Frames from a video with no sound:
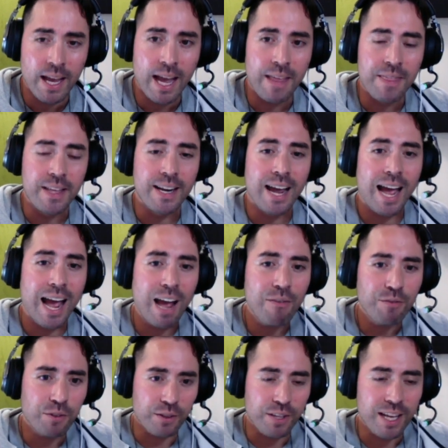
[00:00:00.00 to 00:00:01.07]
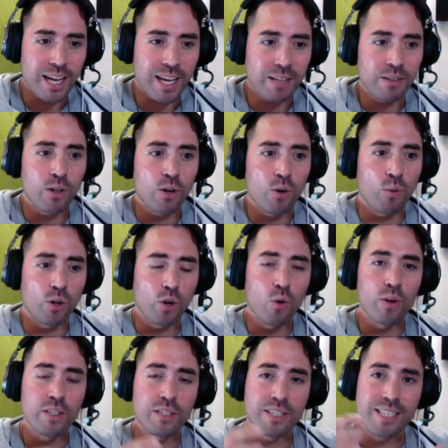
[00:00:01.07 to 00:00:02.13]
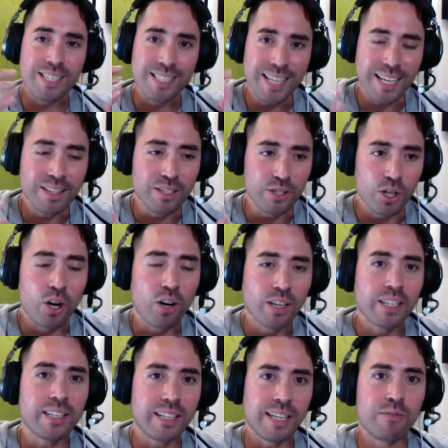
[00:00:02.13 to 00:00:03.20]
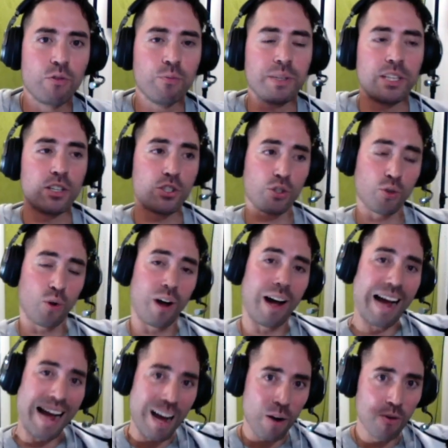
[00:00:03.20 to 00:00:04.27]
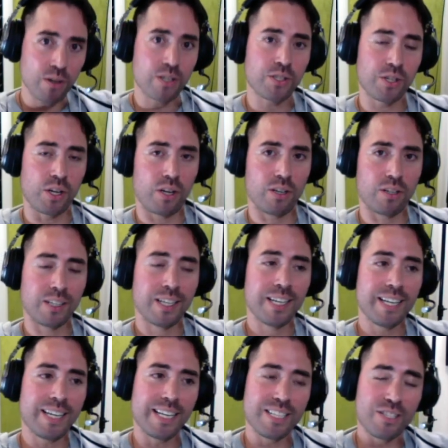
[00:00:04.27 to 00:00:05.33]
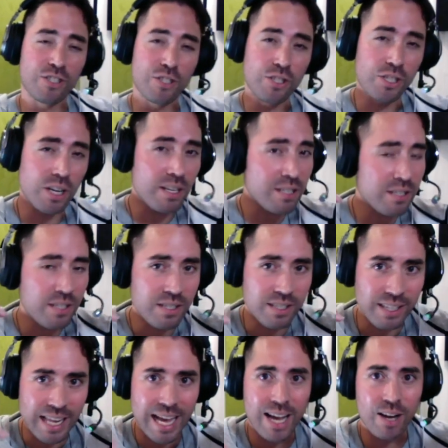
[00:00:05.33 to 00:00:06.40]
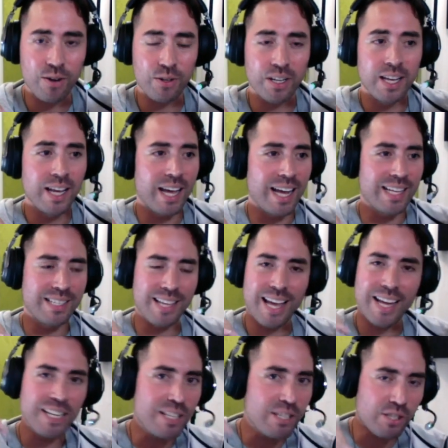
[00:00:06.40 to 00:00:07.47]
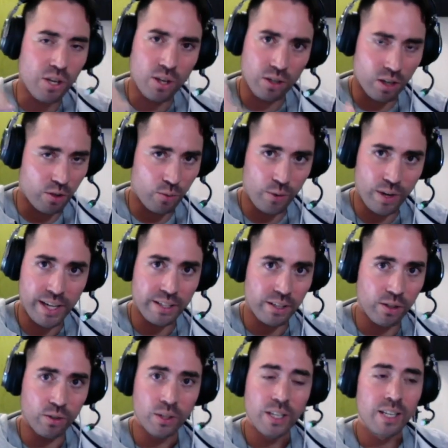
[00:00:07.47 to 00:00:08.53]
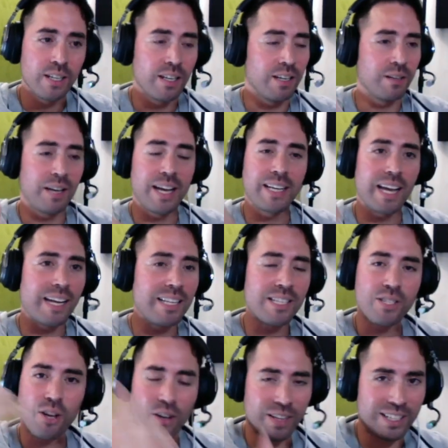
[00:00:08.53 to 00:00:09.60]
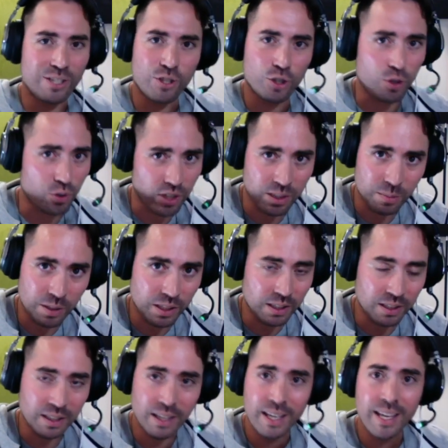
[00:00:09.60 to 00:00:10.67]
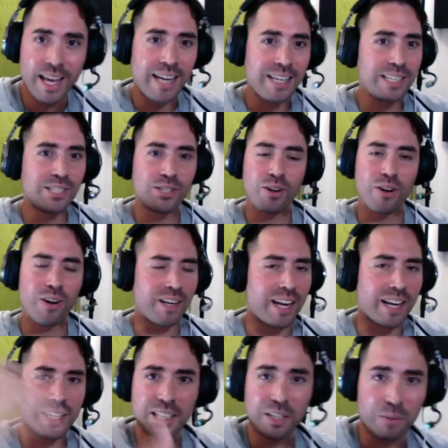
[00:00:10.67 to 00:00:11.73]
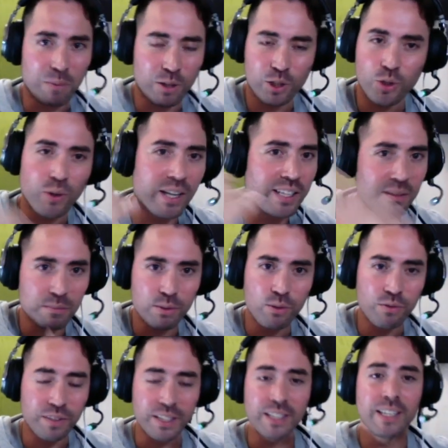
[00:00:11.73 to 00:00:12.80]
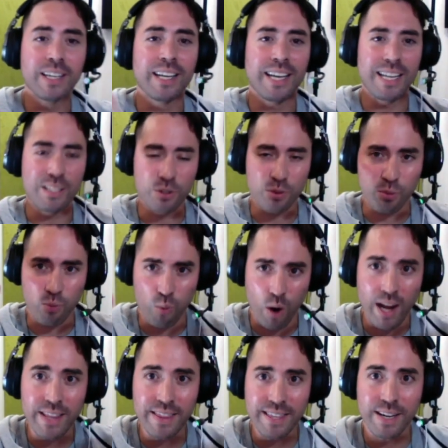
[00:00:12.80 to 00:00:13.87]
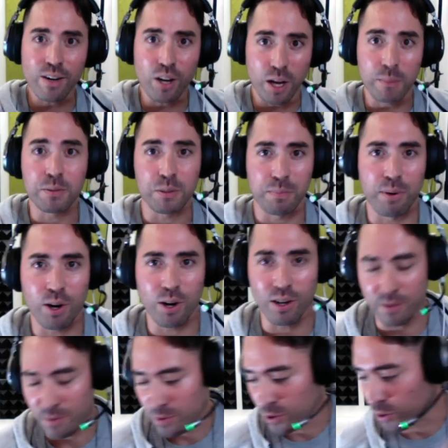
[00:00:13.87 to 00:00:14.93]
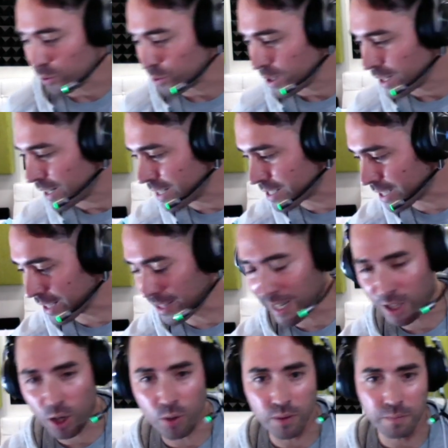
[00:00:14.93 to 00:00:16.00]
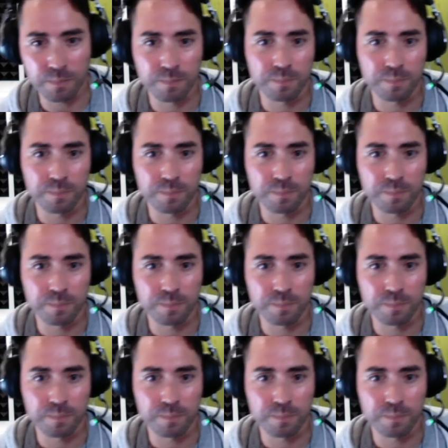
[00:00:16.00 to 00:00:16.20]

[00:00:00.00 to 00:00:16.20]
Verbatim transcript: And then after that, we're going to set the target level meter so our song is just as loud as any song on the radio, Uh, and any song that's streaming, any song on any commercial, any movie, it's right there up to par. So let's get that going.